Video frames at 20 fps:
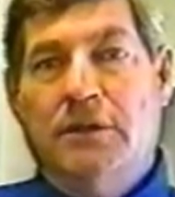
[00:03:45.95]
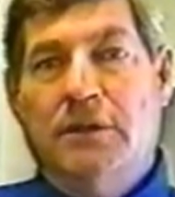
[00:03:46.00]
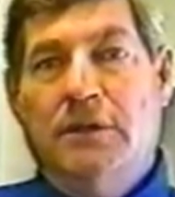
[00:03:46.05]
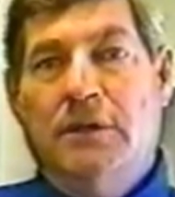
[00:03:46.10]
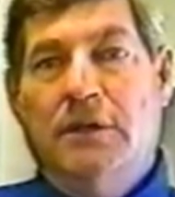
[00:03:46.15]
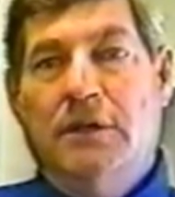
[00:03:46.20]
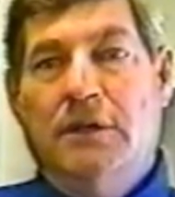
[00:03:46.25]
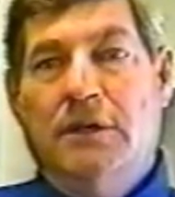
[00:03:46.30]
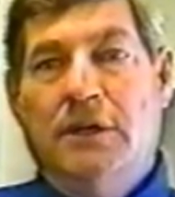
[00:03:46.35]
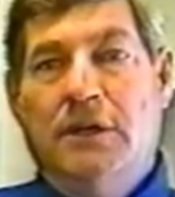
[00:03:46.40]

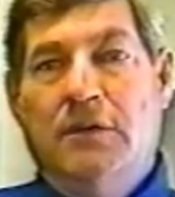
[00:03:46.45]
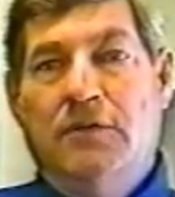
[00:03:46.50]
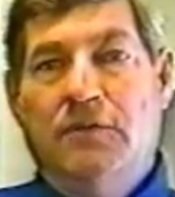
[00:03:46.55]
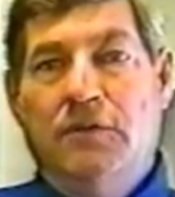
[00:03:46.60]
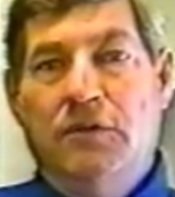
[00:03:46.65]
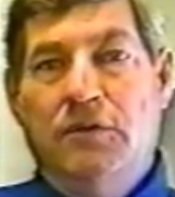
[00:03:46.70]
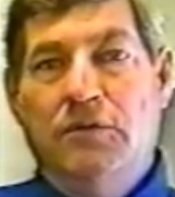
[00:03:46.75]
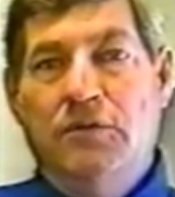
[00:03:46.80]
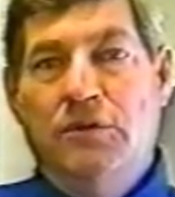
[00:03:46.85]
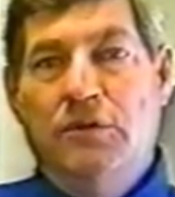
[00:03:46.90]
If
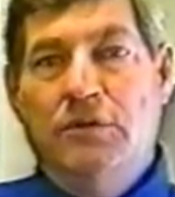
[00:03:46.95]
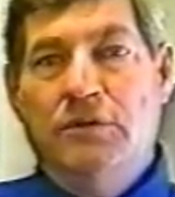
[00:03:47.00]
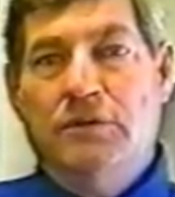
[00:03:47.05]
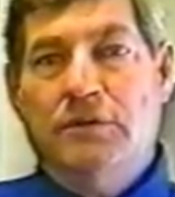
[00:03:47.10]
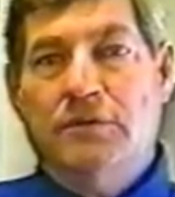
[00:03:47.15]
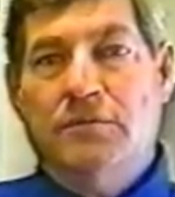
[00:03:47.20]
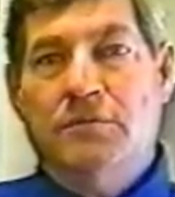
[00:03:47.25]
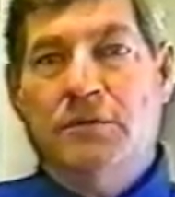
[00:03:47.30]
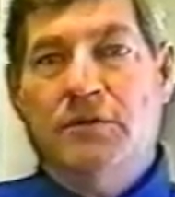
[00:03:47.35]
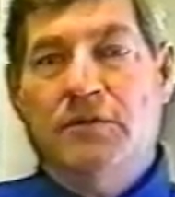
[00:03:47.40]
you use
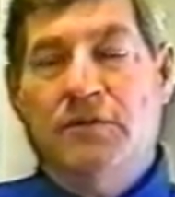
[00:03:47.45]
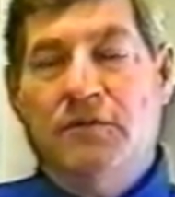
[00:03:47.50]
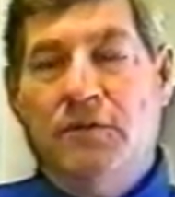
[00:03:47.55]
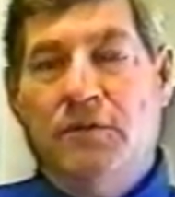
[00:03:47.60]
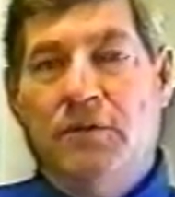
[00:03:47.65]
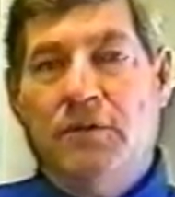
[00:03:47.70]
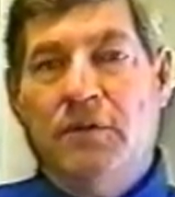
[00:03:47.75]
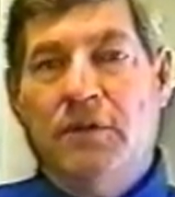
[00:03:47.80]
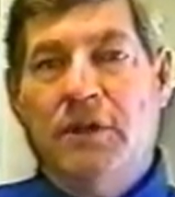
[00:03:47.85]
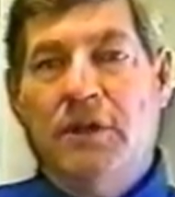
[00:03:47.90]
them
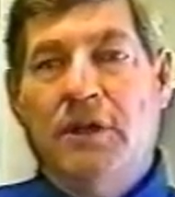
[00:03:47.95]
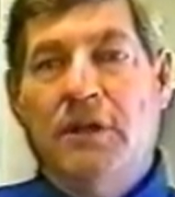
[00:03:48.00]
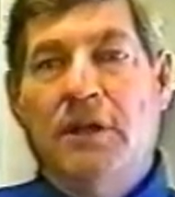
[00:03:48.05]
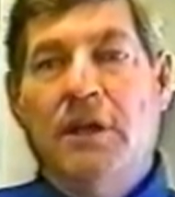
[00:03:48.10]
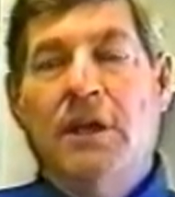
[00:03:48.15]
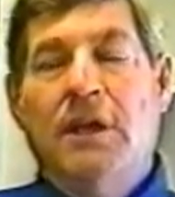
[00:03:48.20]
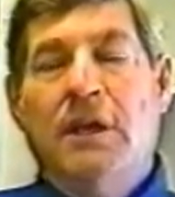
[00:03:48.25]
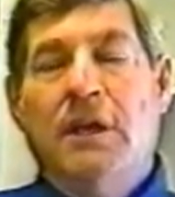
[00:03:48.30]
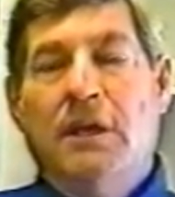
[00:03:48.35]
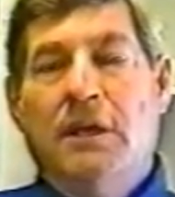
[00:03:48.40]
before then,
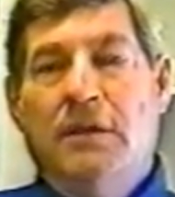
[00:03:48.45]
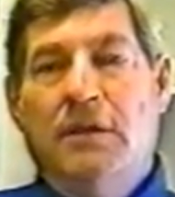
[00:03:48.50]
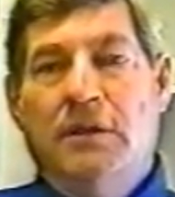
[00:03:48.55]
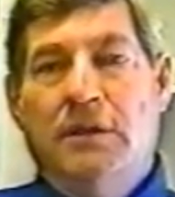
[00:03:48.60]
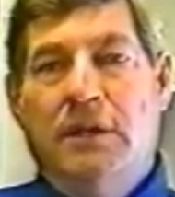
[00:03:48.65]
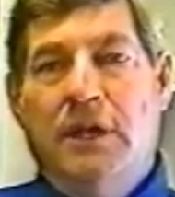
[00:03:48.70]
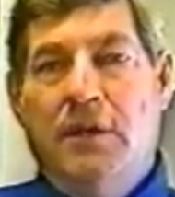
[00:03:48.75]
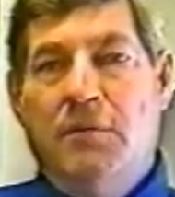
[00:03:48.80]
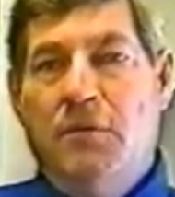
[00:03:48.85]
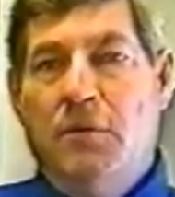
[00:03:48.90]
the
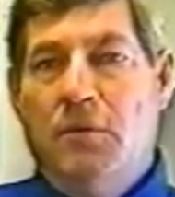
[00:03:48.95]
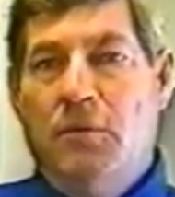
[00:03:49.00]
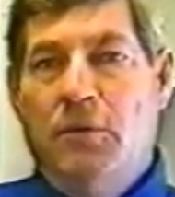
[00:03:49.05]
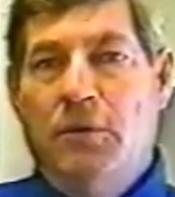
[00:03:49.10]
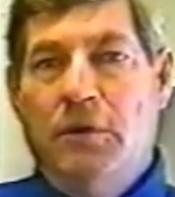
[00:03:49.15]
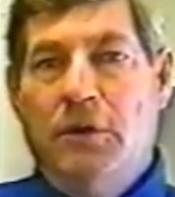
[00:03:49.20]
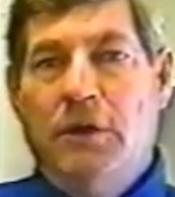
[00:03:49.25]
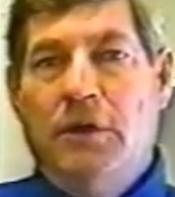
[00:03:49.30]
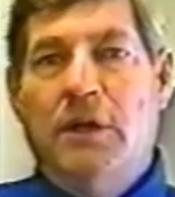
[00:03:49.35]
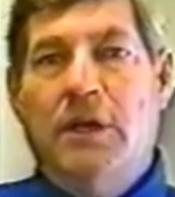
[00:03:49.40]
table
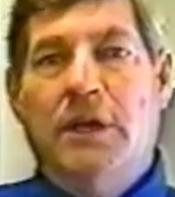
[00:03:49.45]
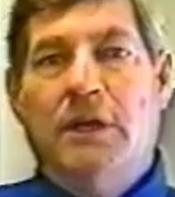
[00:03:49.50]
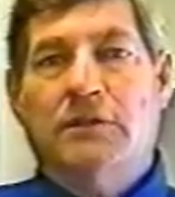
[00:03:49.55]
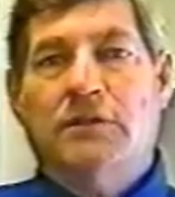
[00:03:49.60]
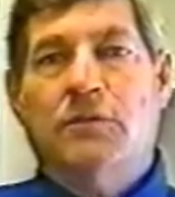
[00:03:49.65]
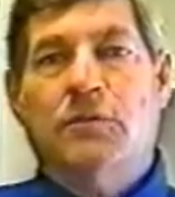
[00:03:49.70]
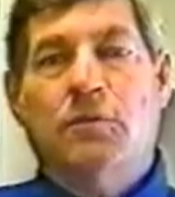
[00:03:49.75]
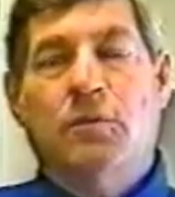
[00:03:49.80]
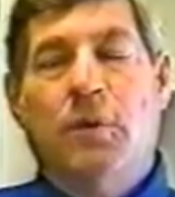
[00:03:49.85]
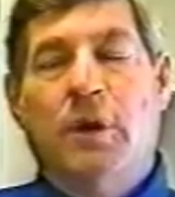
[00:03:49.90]
really
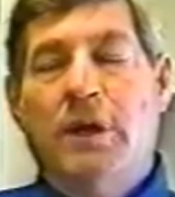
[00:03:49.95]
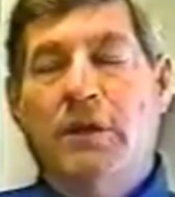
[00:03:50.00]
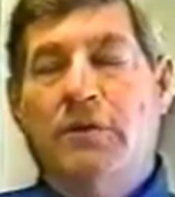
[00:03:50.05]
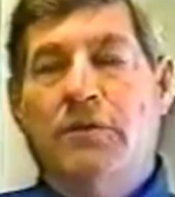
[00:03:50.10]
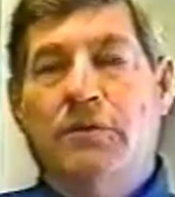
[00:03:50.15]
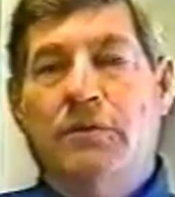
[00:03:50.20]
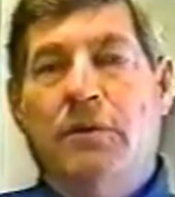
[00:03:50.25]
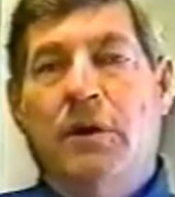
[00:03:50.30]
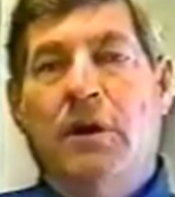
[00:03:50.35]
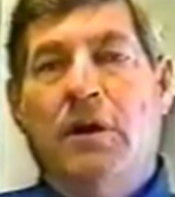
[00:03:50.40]
hits way
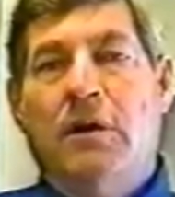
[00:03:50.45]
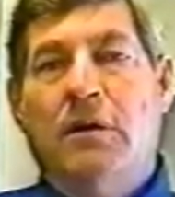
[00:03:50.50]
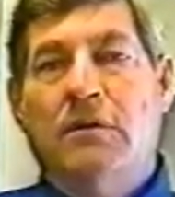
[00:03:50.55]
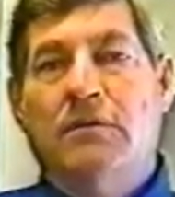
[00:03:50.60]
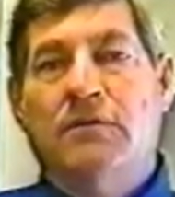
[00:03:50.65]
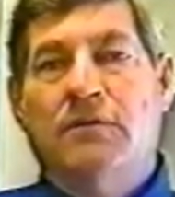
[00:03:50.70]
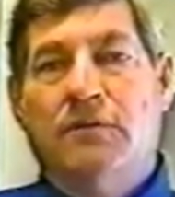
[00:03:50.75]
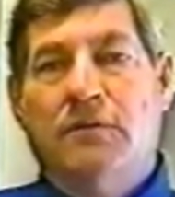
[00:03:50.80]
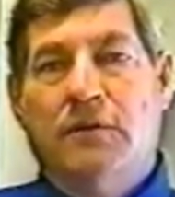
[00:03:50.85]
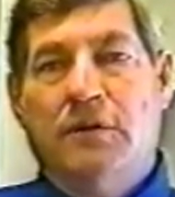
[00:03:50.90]
too
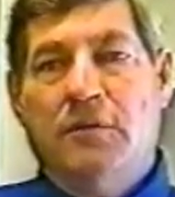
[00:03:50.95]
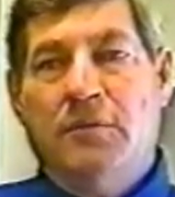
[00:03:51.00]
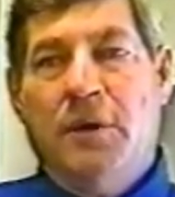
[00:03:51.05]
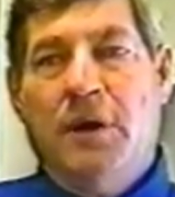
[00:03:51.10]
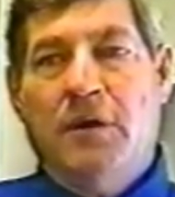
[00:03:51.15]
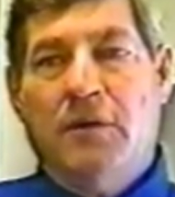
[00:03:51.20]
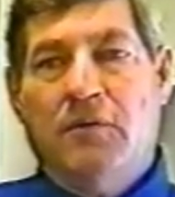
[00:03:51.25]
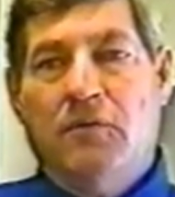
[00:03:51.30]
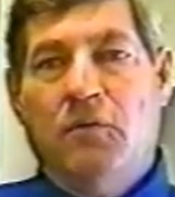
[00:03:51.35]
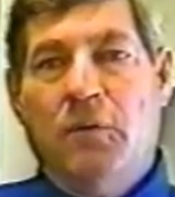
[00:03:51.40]
hard for the
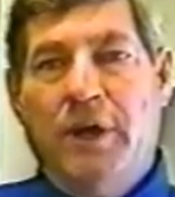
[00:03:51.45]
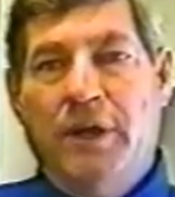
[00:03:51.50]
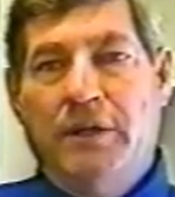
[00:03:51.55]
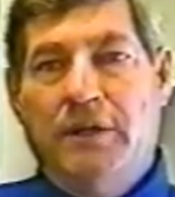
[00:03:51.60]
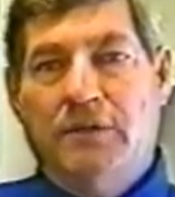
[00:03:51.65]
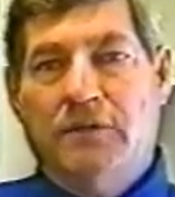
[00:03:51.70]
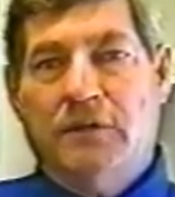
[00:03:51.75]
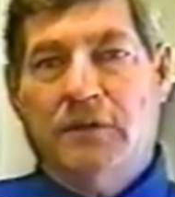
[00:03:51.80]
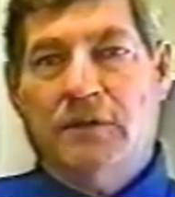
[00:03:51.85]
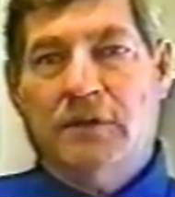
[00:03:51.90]
amount of weight
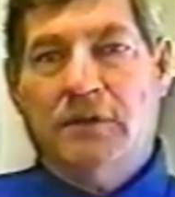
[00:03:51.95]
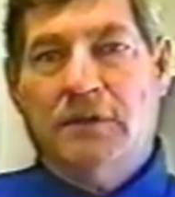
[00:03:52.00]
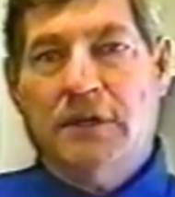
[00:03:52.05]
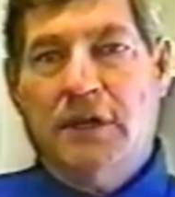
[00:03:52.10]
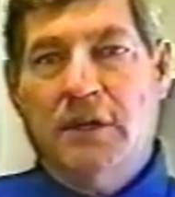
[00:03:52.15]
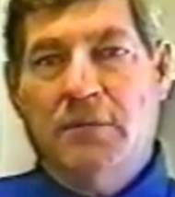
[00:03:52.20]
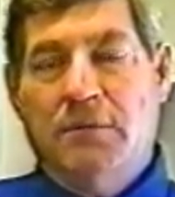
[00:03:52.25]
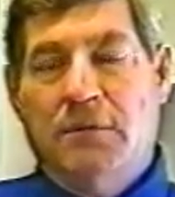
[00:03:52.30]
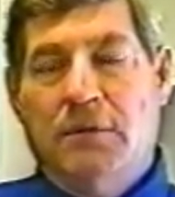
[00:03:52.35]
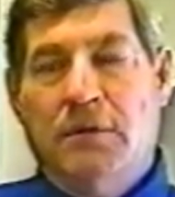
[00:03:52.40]
that's on the
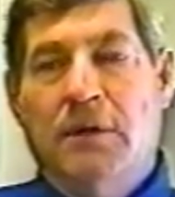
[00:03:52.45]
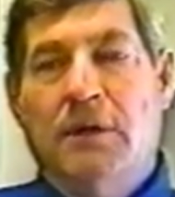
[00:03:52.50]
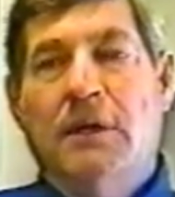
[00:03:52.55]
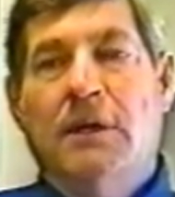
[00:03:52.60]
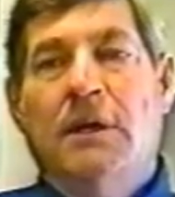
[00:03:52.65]
table.